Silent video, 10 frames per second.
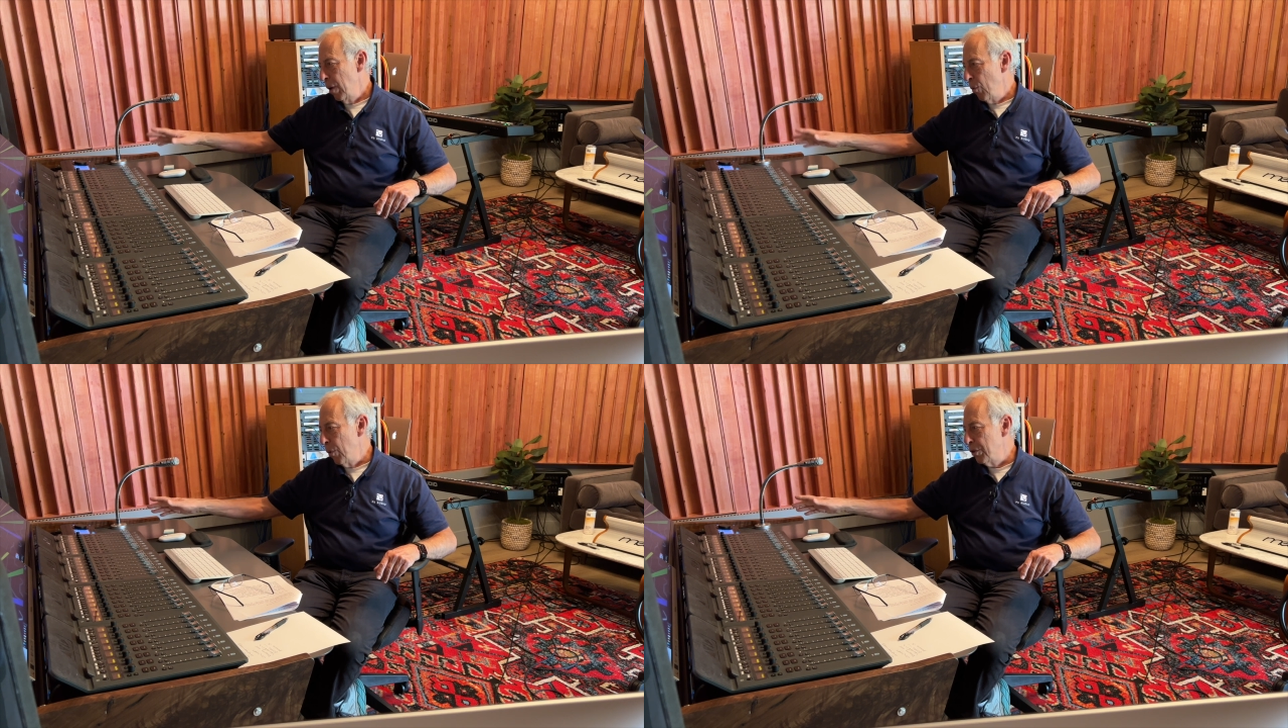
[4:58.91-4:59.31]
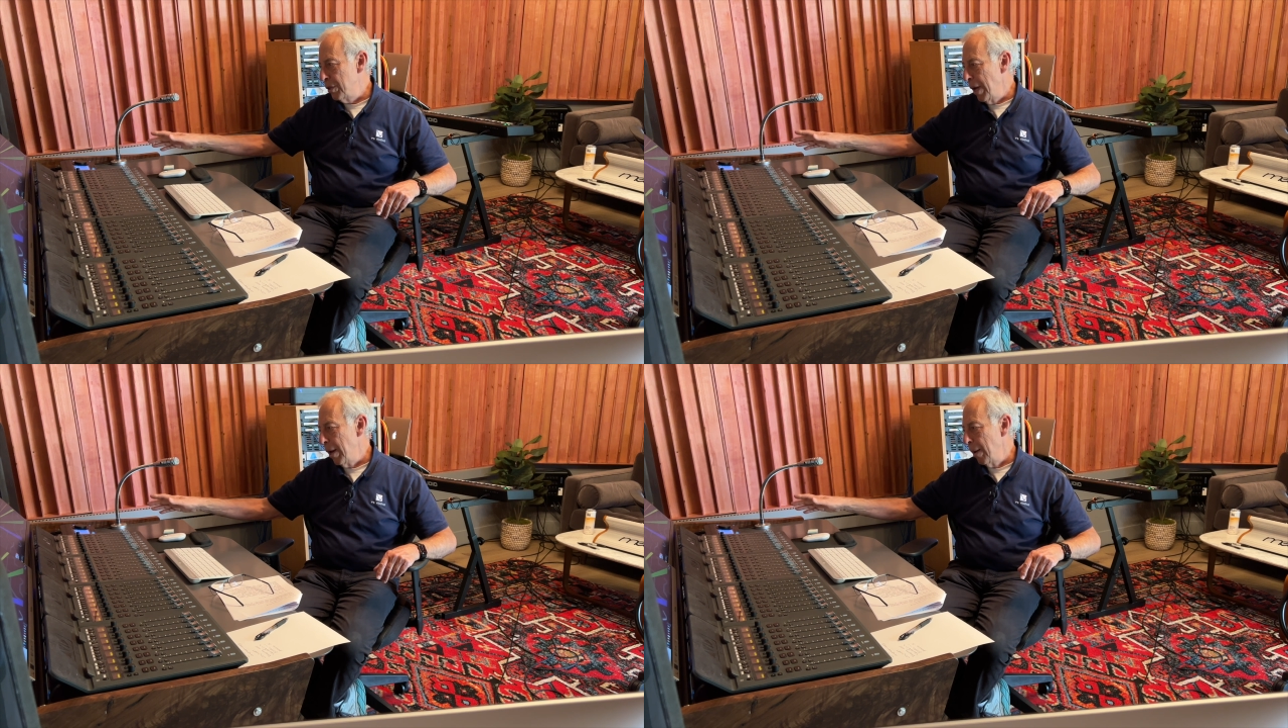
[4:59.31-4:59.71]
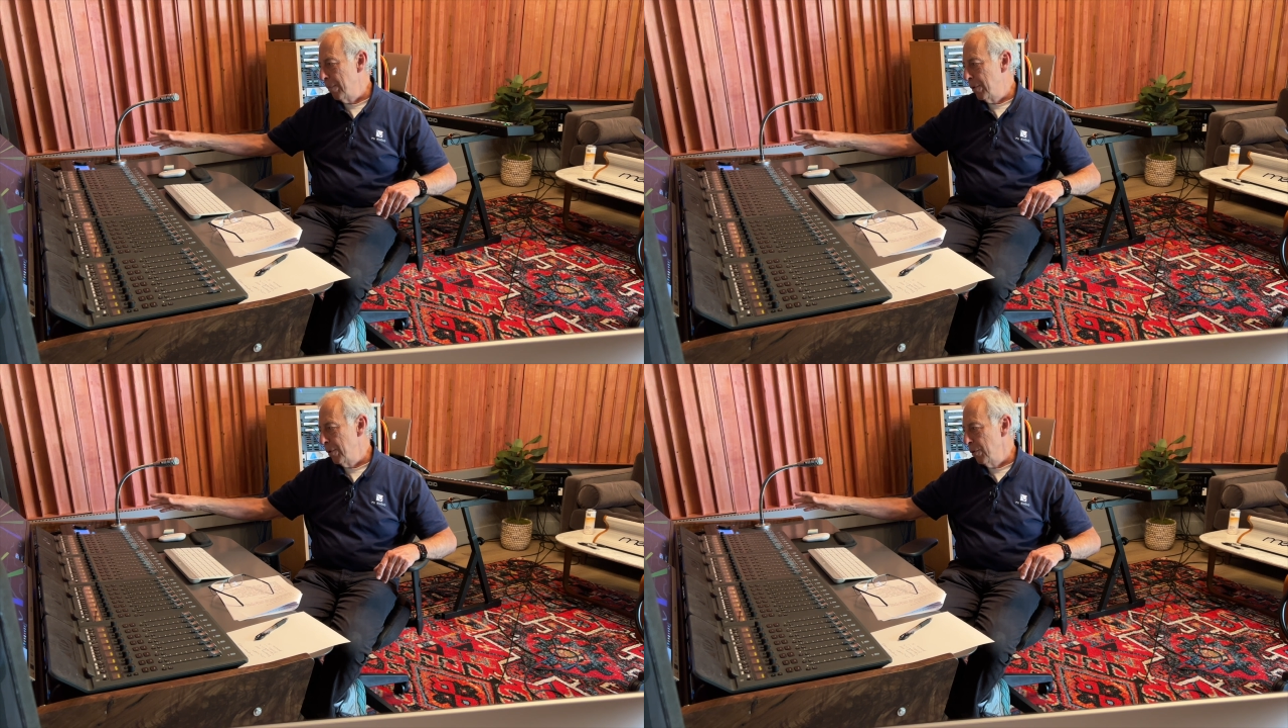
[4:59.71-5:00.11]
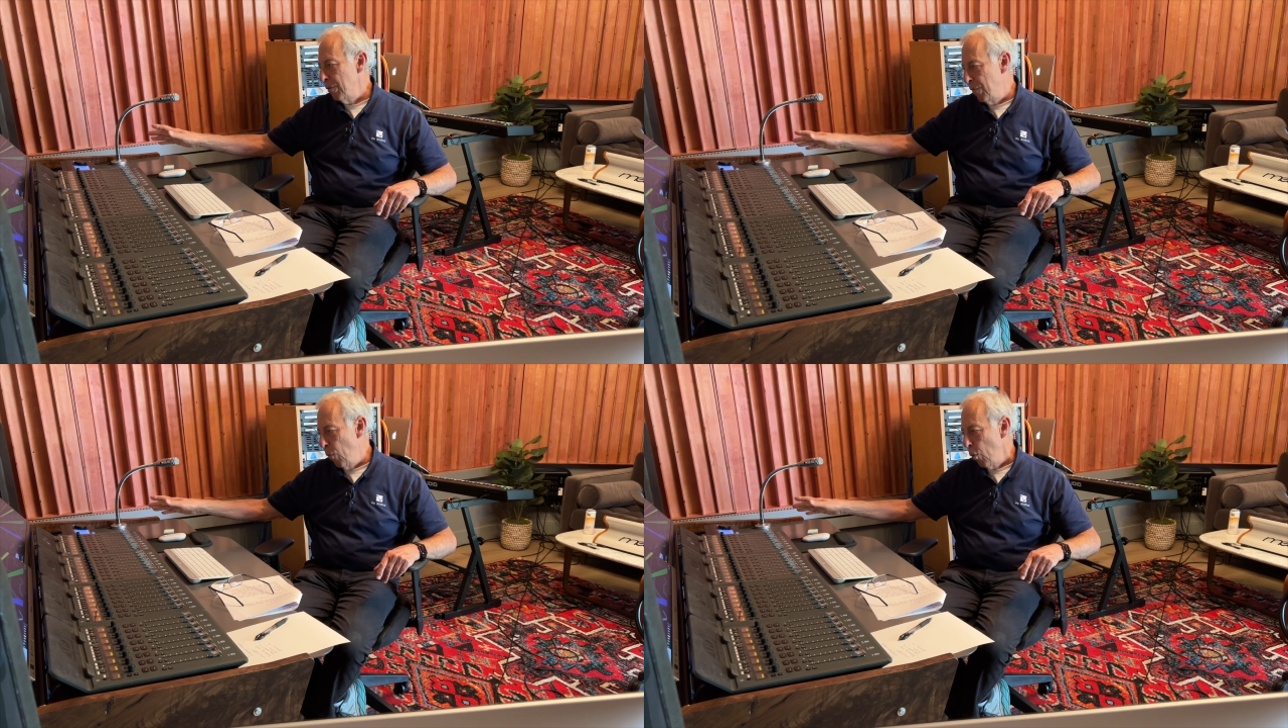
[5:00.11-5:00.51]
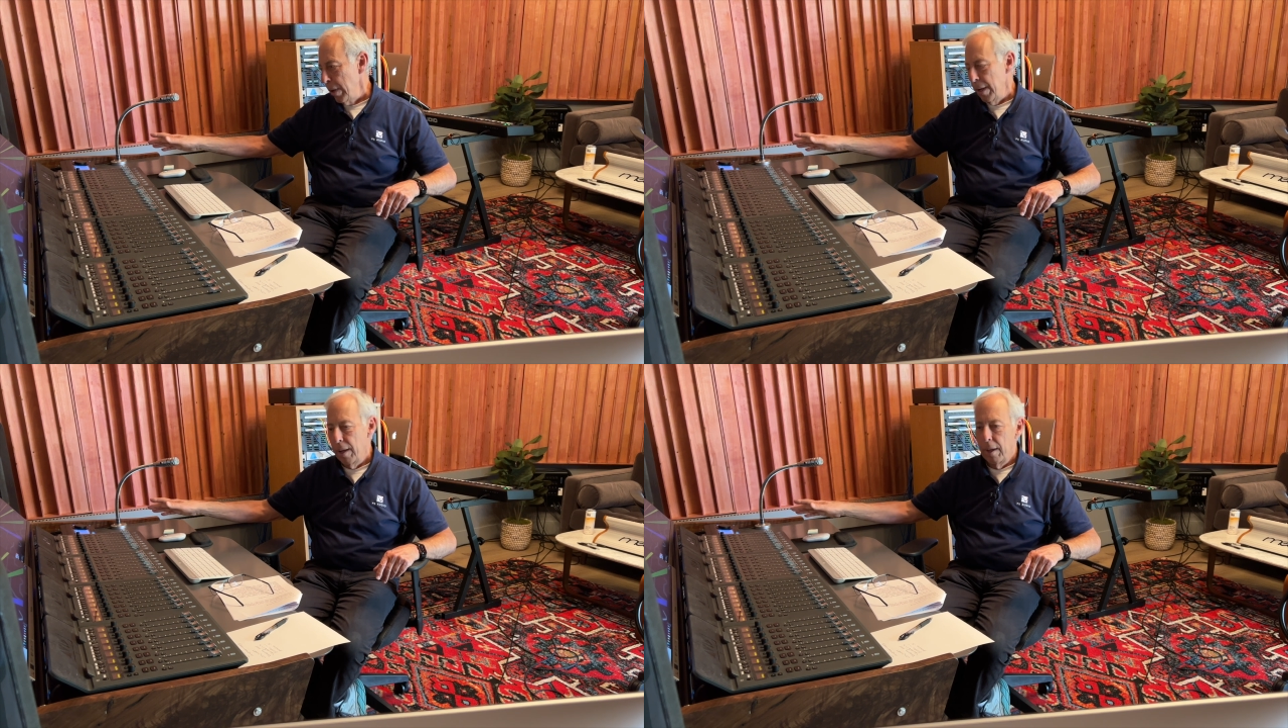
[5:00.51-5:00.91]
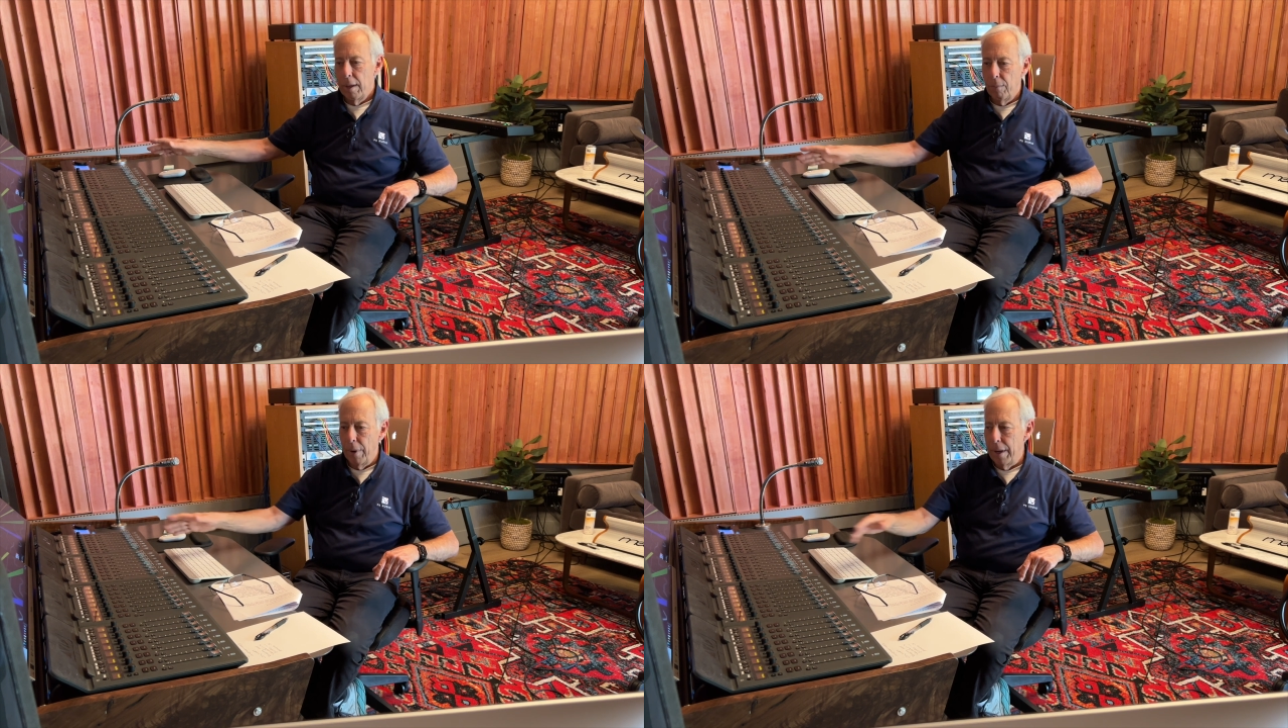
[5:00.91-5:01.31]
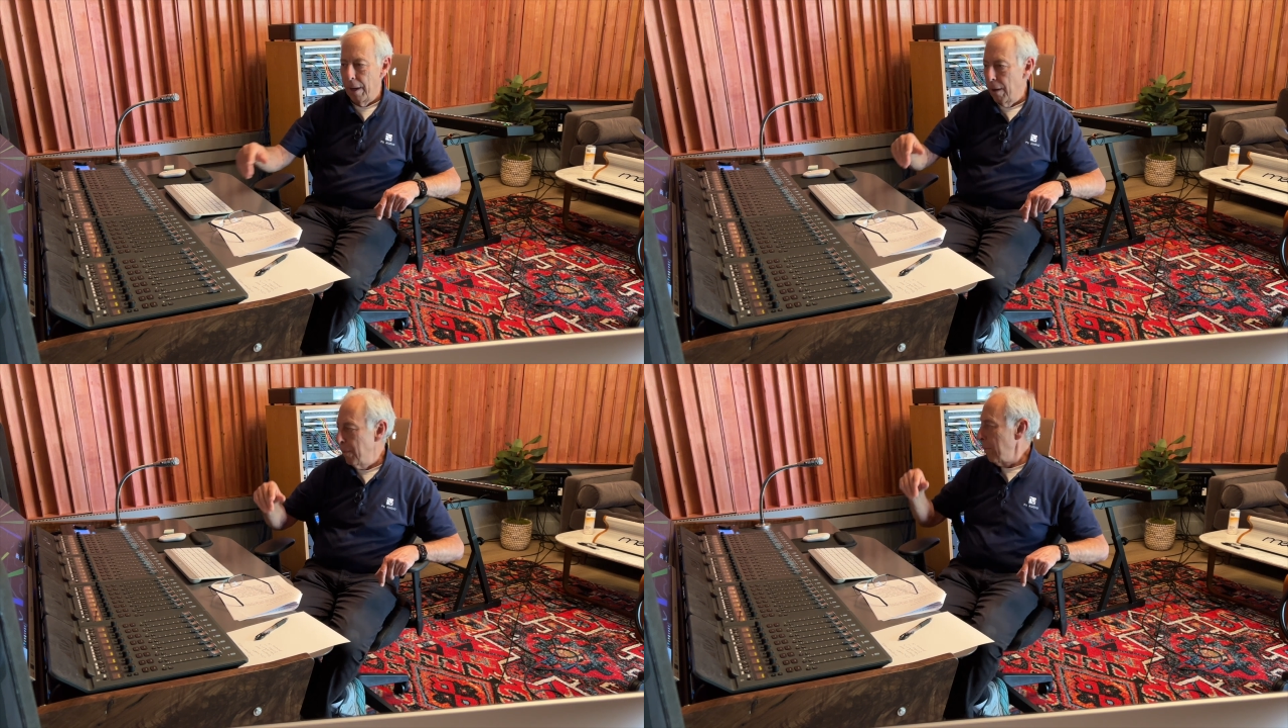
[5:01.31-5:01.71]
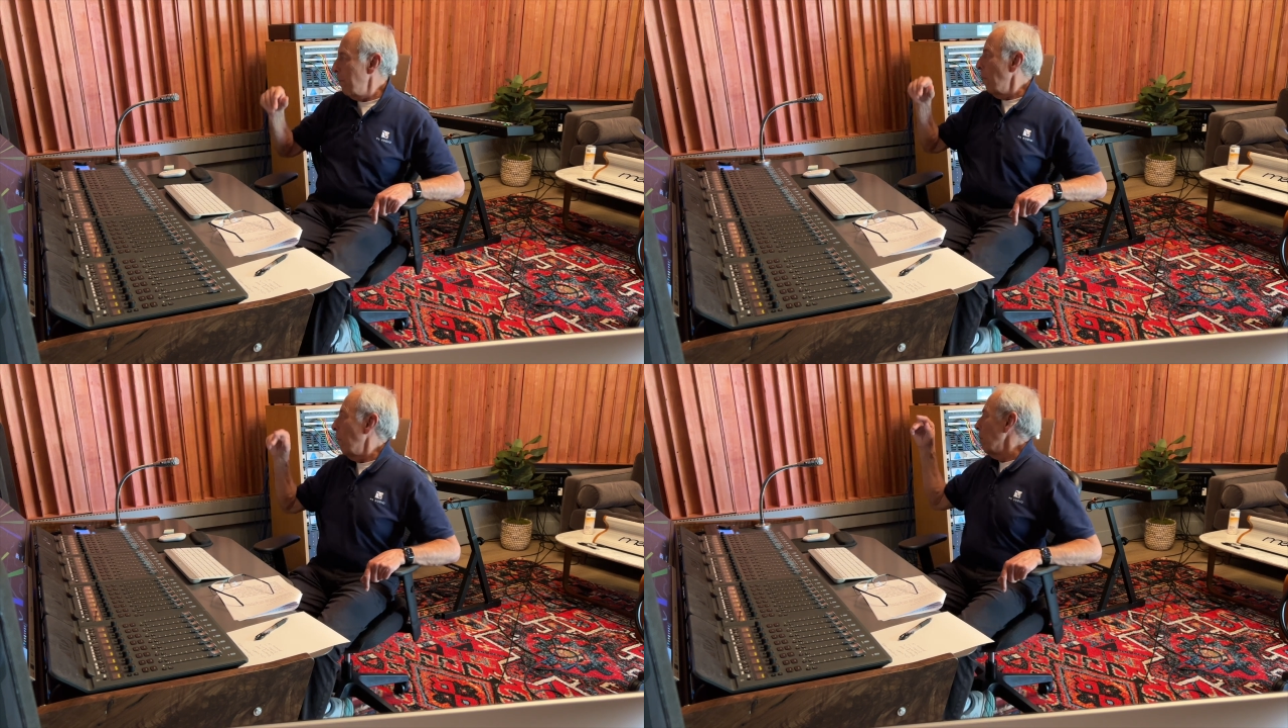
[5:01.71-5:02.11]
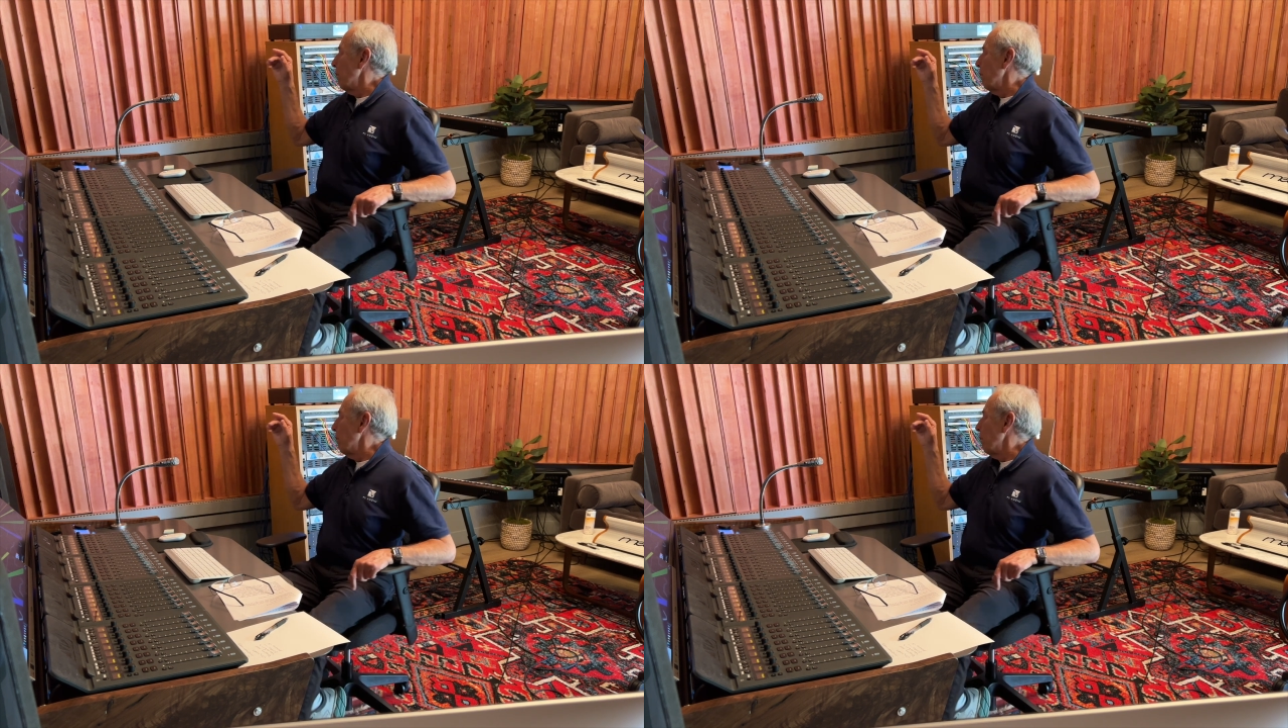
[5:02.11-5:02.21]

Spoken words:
We're set up to do 40 right now with all